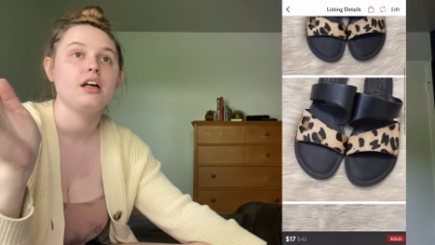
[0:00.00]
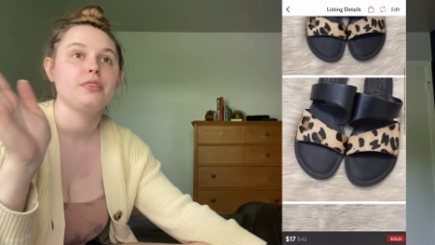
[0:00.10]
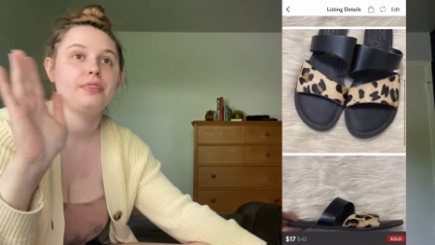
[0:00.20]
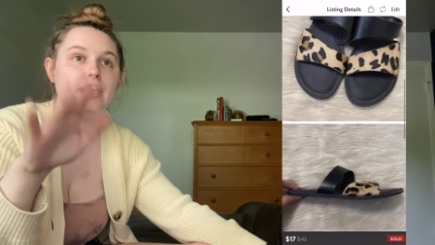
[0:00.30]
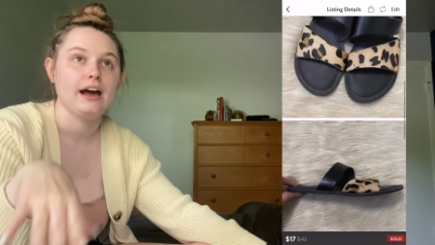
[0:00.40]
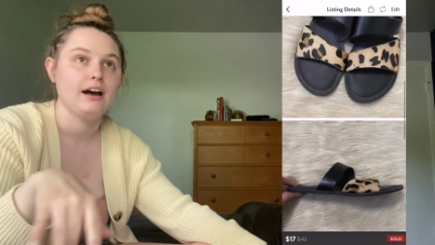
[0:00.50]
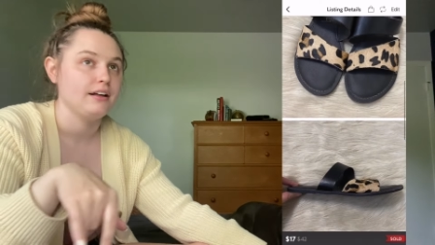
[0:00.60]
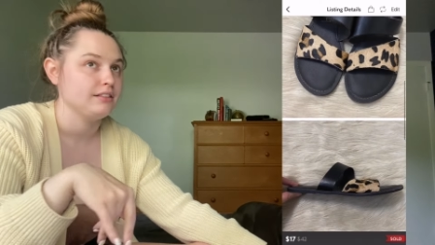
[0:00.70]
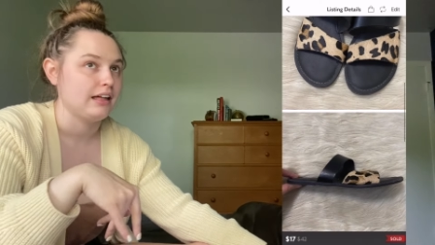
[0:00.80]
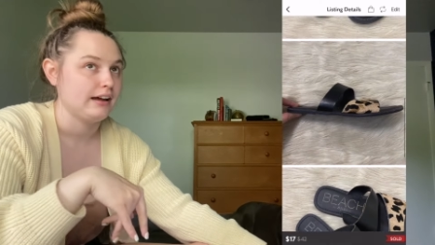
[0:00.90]

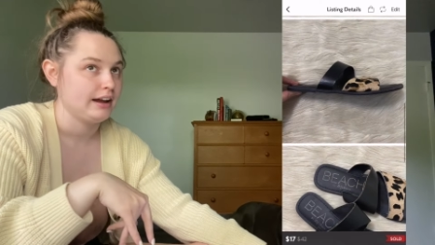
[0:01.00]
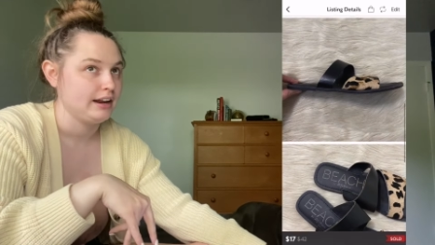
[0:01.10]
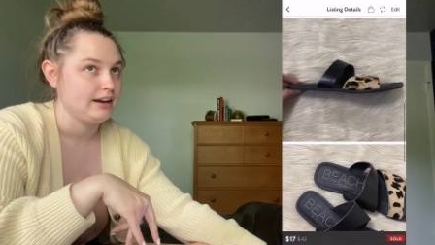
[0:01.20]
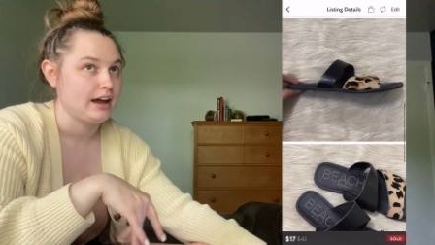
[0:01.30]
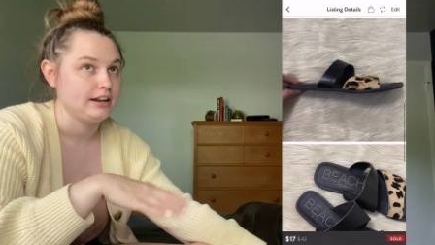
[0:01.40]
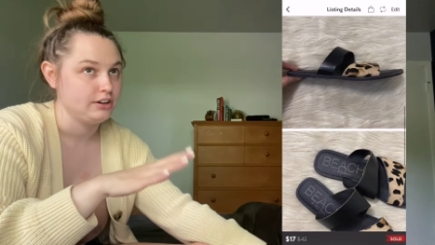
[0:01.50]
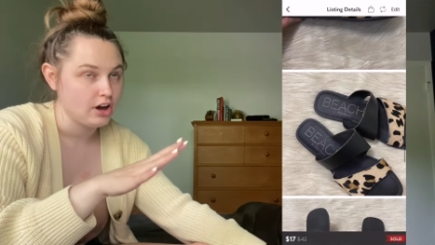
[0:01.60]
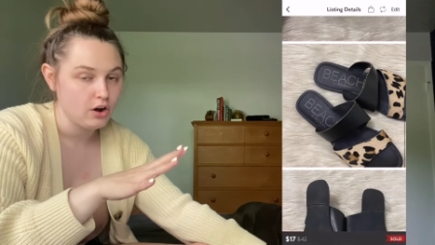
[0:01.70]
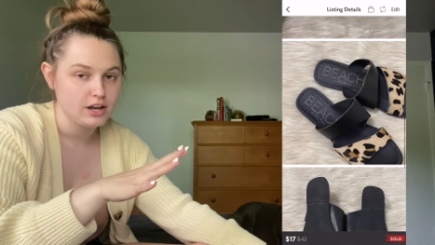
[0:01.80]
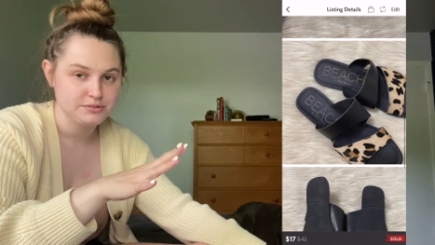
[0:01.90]
That line I
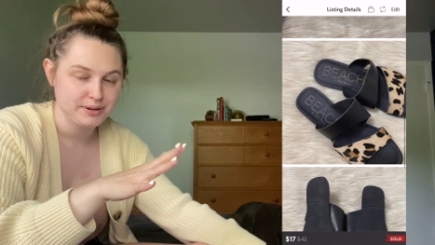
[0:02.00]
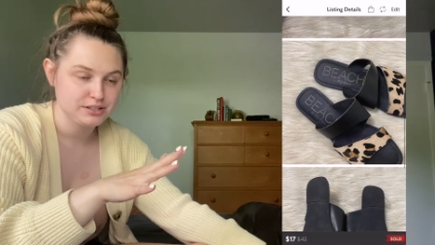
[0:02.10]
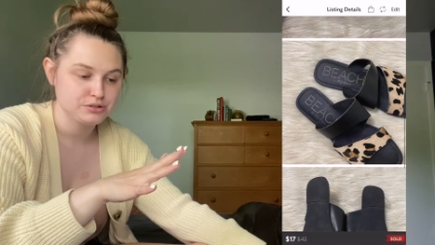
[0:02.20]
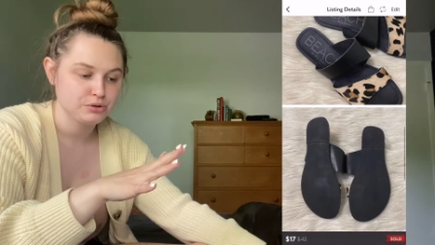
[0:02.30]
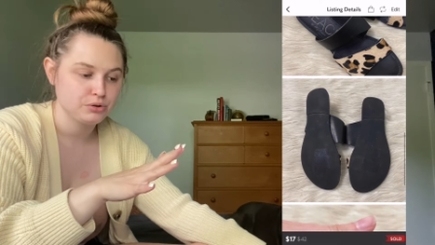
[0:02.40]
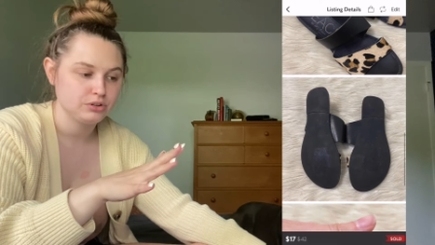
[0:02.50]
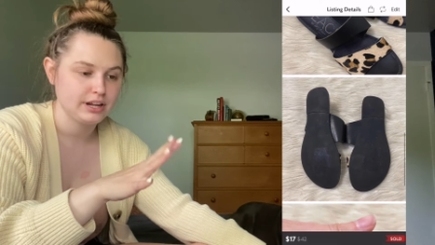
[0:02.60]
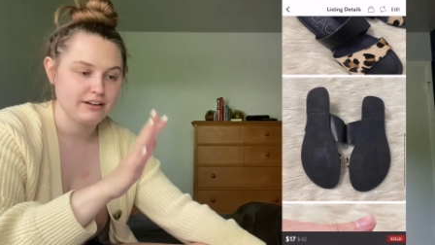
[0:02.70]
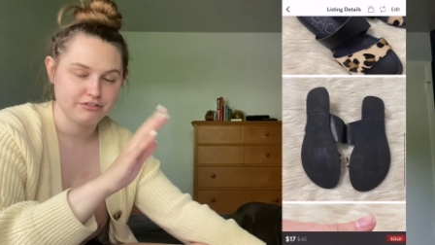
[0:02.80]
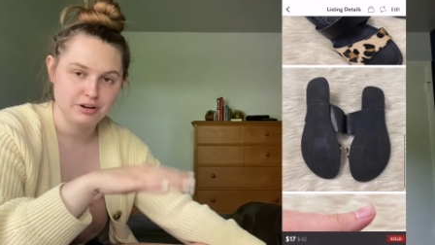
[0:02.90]
know has been sold
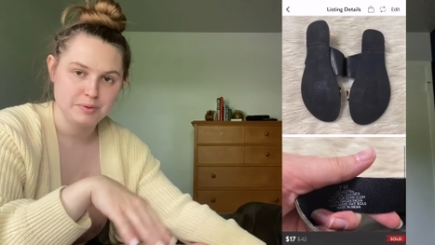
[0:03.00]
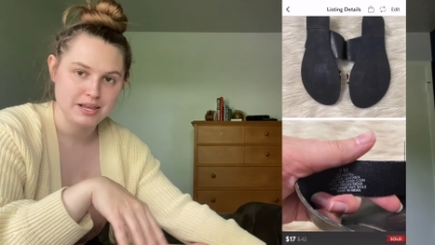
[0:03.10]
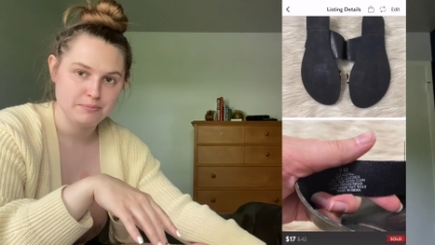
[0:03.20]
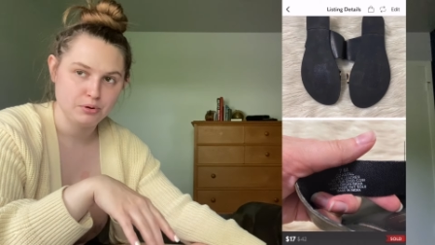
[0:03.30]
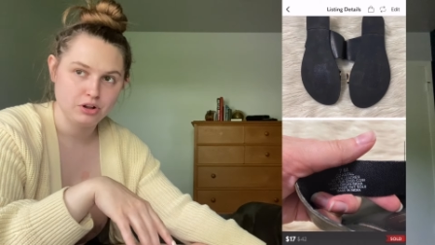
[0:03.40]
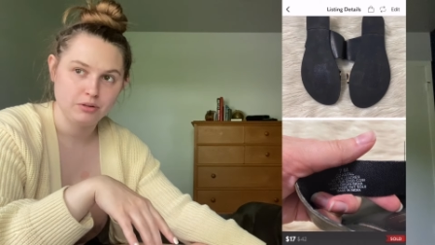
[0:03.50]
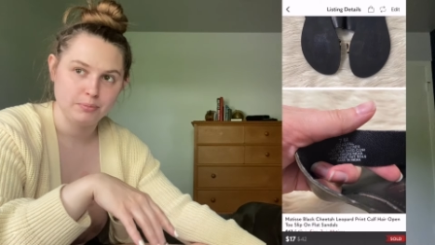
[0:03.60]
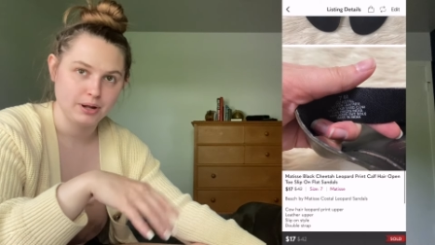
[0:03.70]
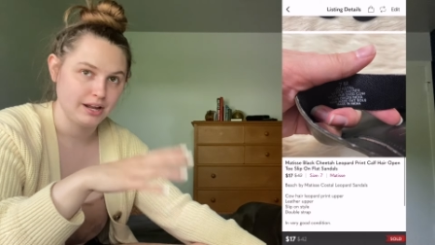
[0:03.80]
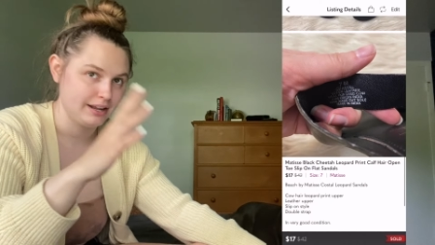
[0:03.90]
at Free People,
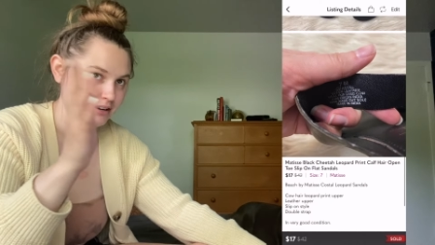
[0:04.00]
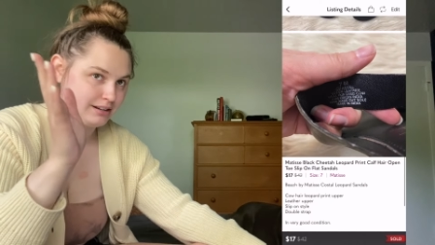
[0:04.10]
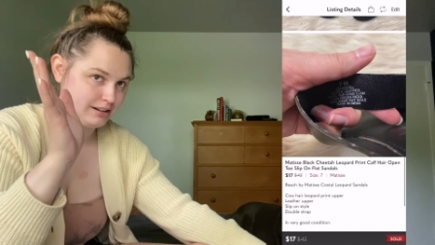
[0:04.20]
but